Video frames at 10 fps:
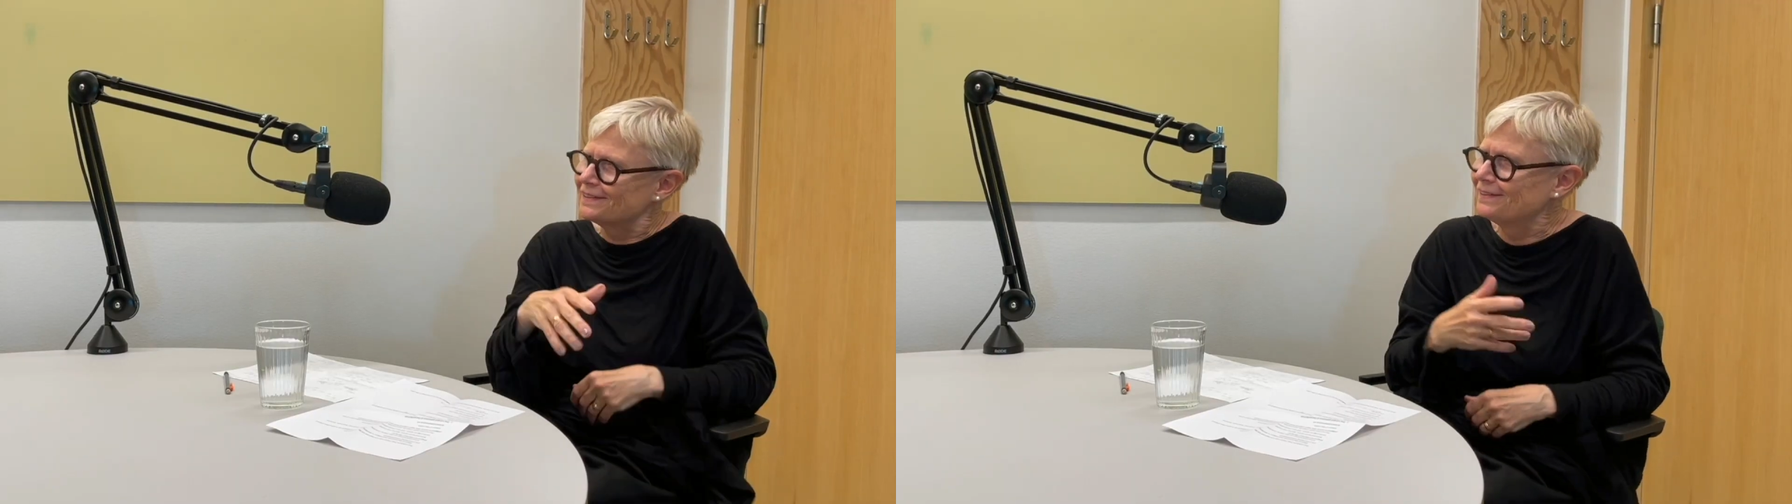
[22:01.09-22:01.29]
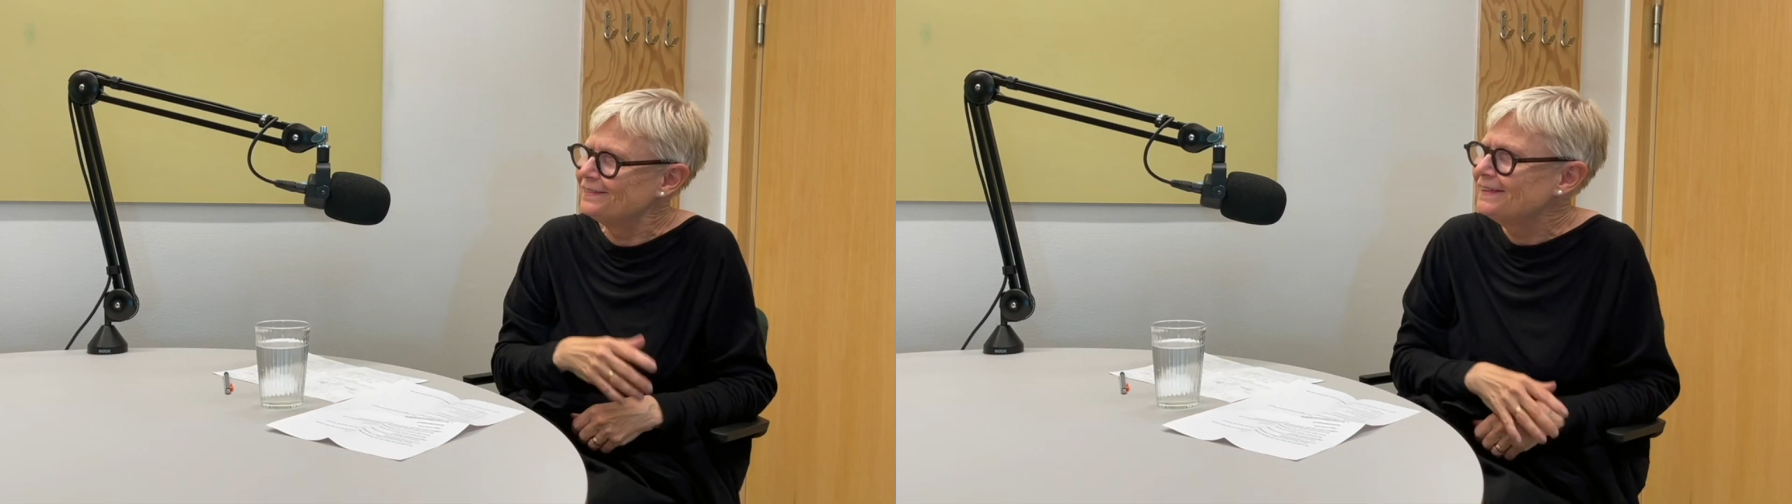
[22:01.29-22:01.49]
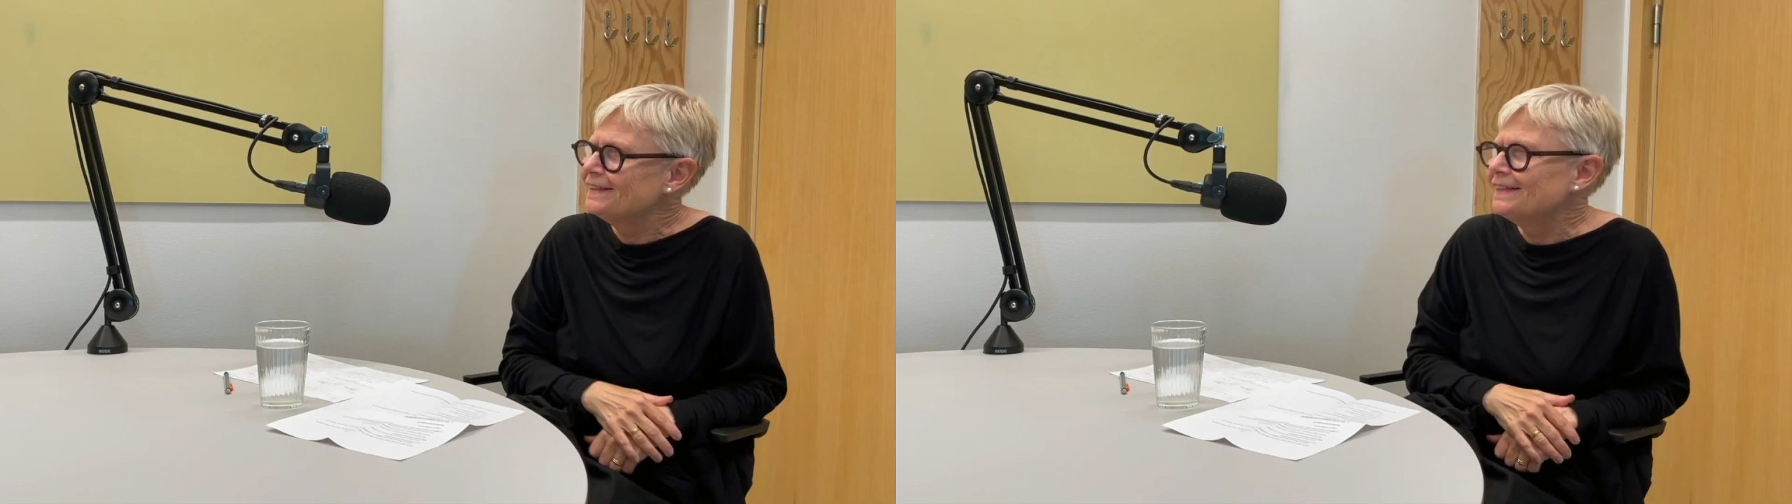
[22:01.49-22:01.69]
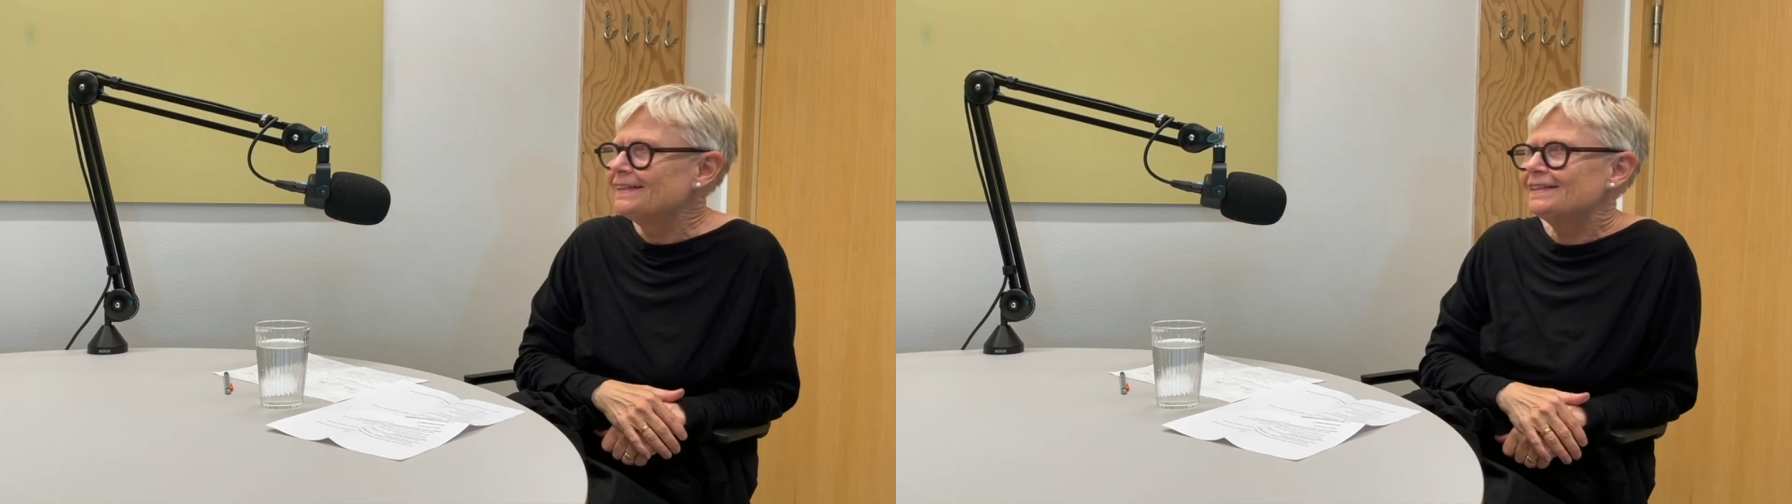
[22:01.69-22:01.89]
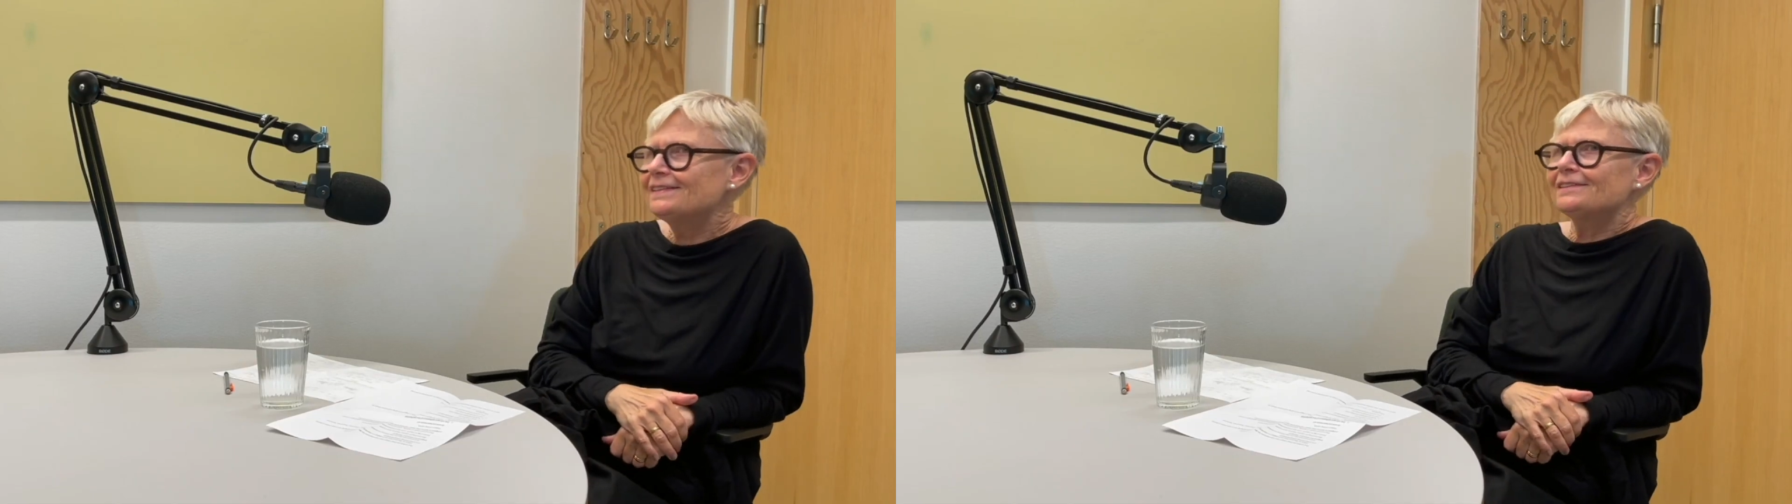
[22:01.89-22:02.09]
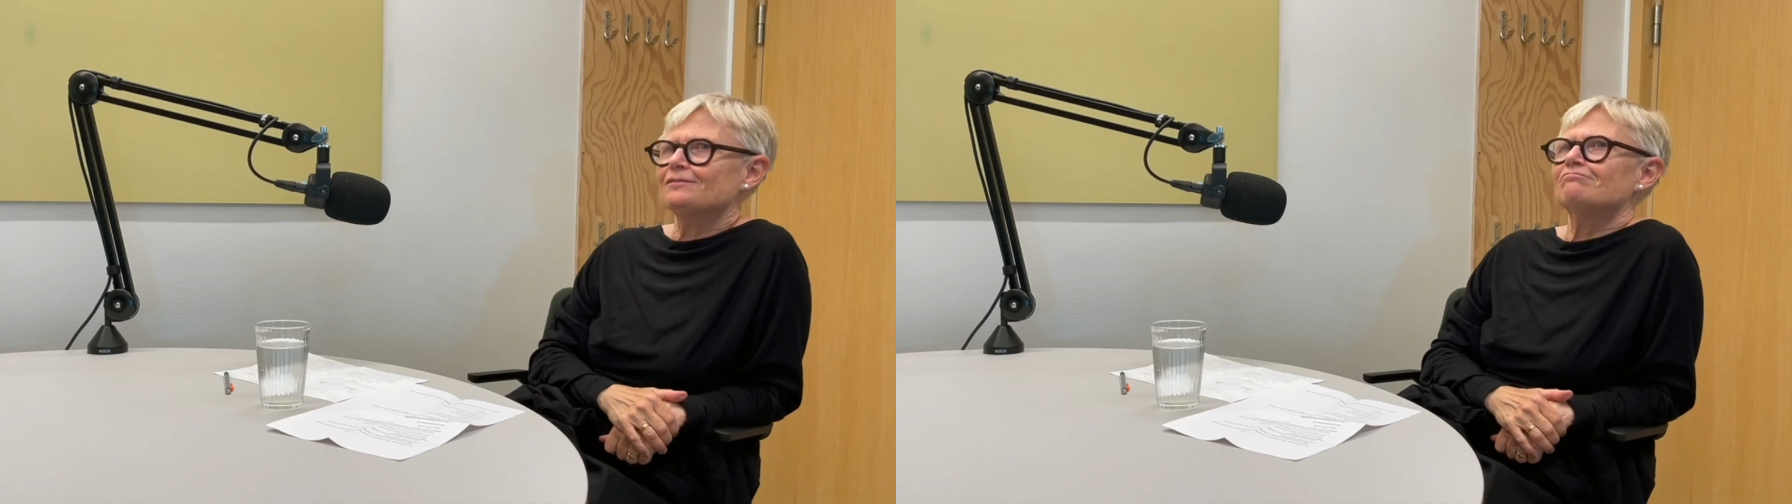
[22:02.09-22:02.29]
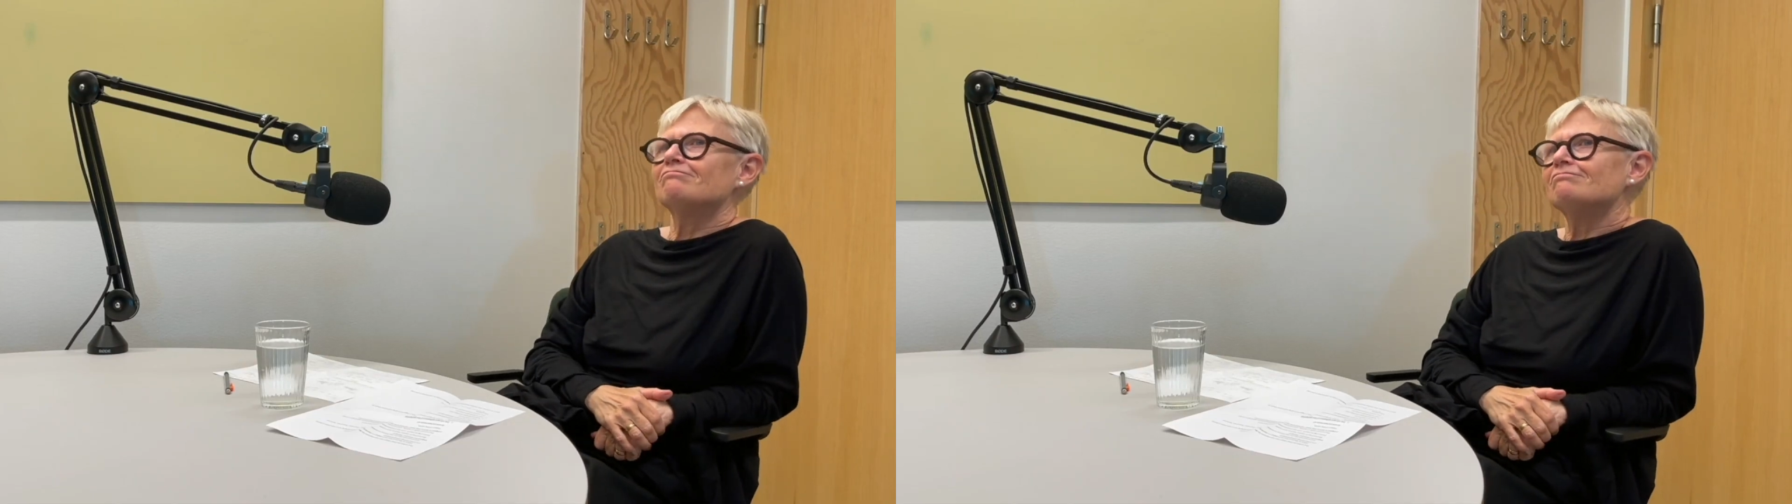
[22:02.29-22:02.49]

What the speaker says: So it's